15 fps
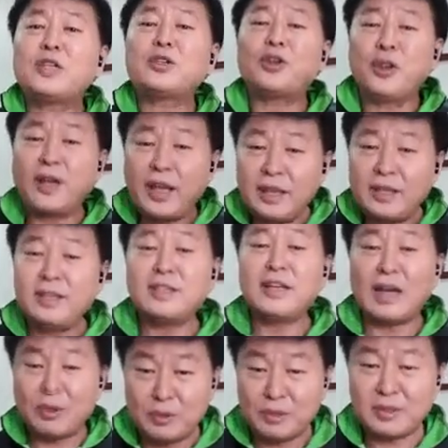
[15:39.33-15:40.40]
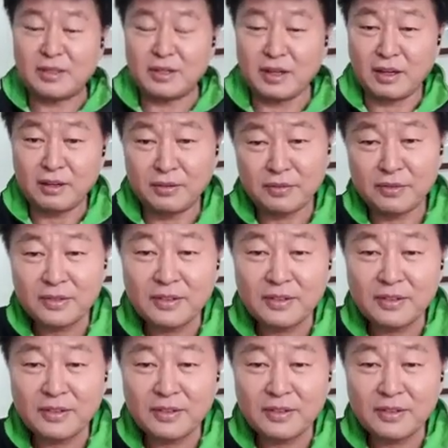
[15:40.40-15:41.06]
change ourselves